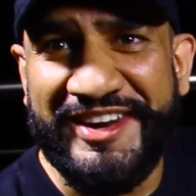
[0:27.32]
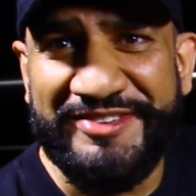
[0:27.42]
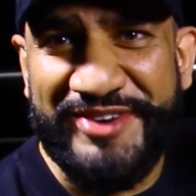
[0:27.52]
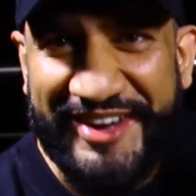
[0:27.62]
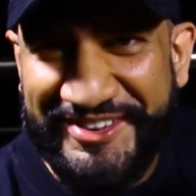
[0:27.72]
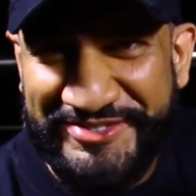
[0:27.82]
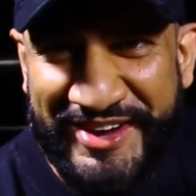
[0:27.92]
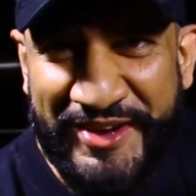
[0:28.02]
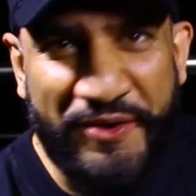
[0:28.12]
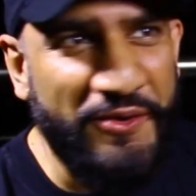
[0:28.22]
arriba,
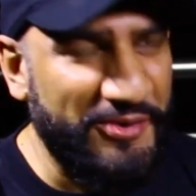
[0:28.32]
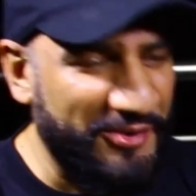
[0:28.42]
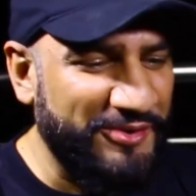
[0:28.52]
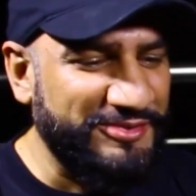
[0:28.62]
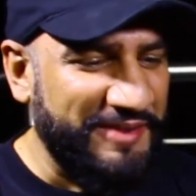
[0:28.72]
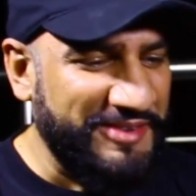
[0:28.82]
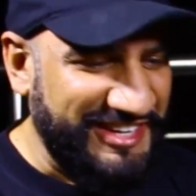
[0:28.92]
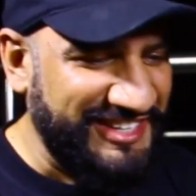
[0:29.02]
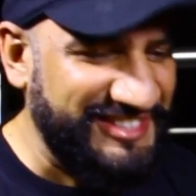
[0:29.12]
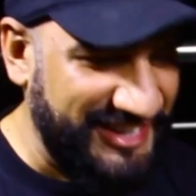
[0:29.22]
arriba. All over.
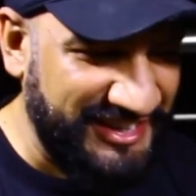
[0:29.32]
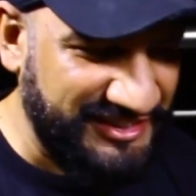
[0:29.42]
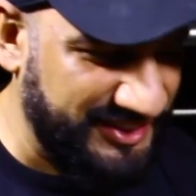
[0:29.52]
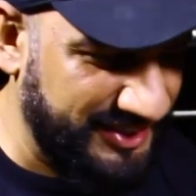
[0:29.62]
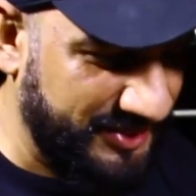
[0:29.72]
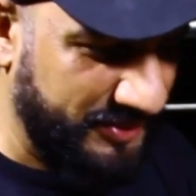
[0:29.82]
This is